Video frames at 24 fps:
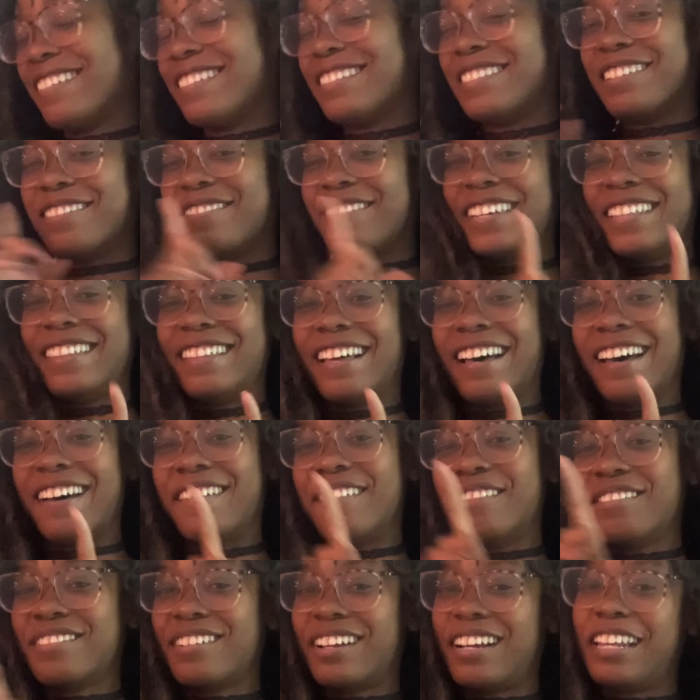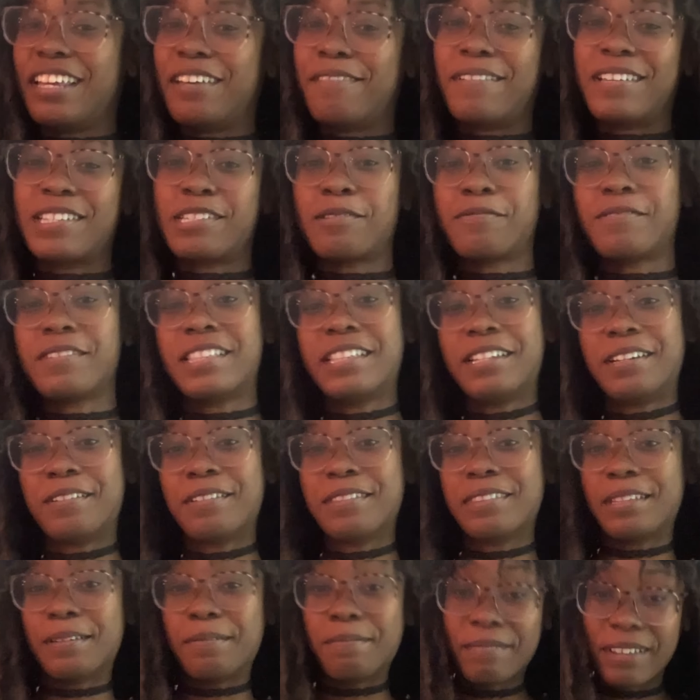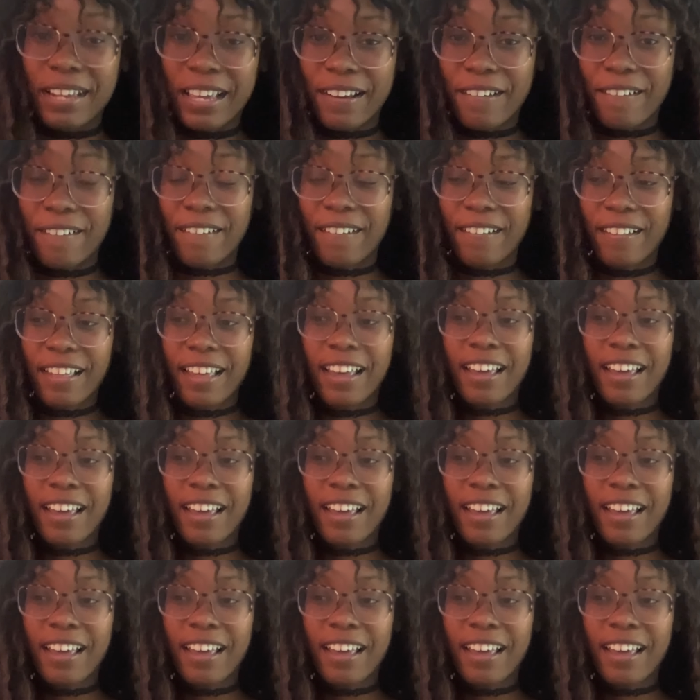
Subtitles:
Don't mind that, I was trying to get myself a little thumbnail.